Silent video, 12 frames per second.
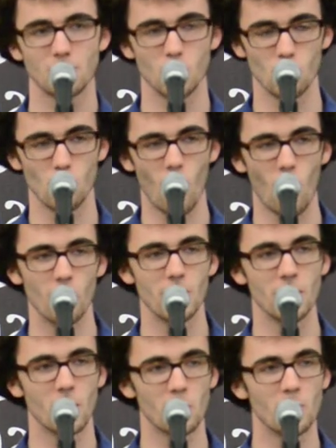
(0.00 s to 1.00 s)
to all
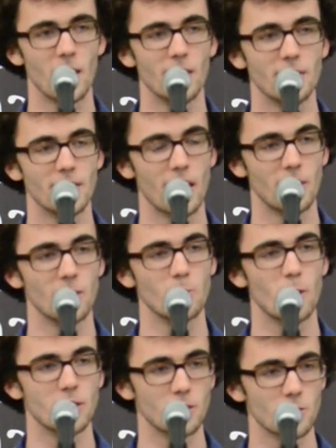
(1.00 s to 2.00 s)
the young men that are
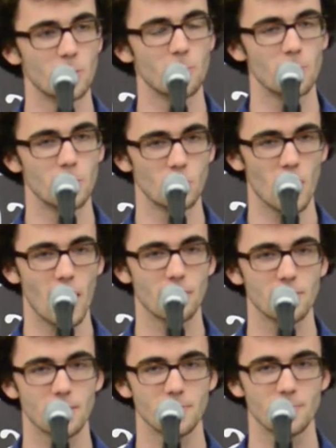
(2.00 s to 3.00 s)
registered for the draft.